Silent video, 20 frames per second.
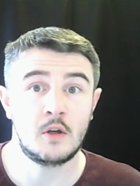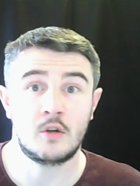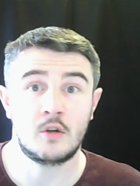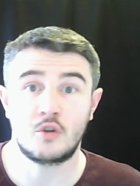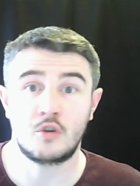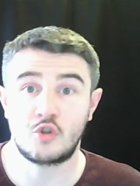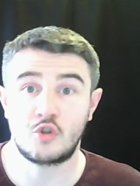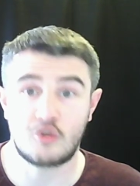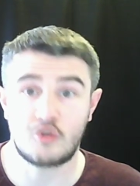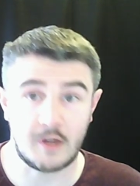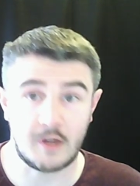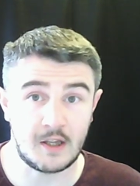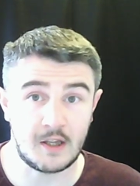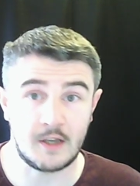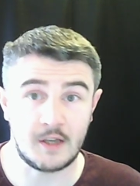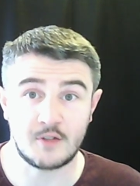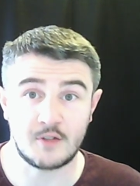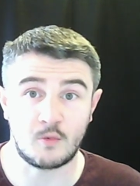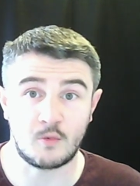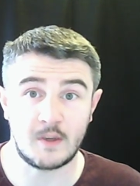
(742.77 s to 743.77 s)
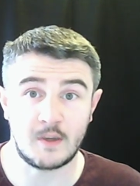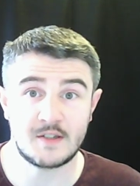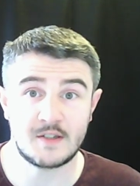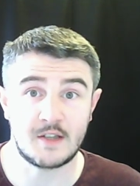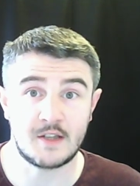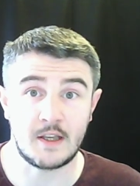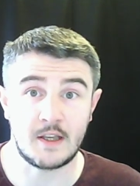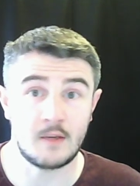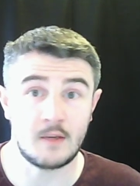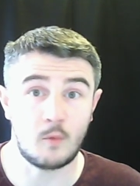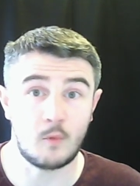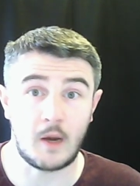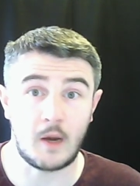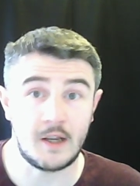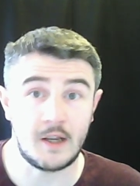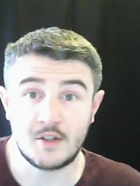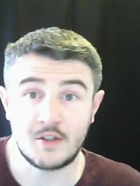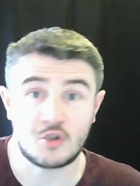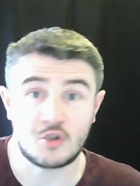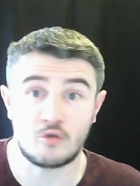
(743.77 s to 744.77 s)
drinking his whiskey,
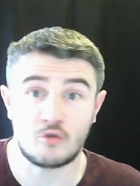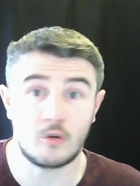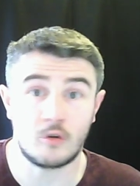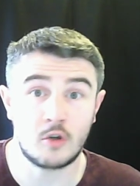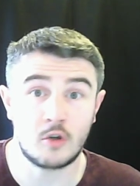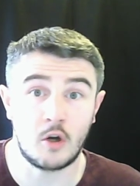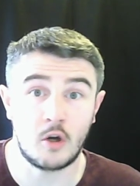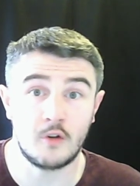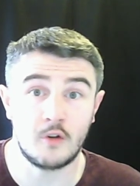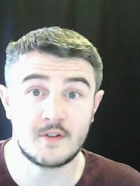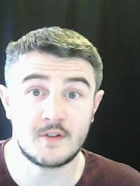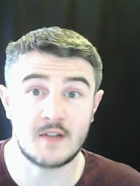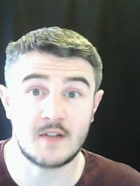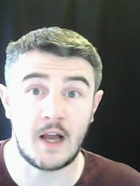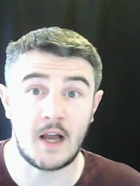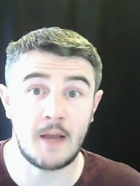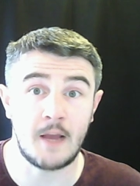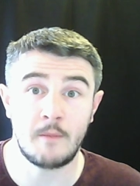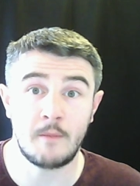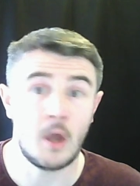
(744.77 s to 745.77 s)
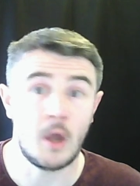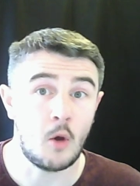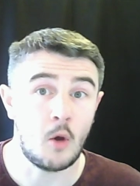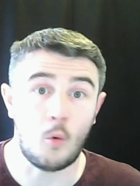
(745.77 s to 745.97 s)
why he's drunk all the time,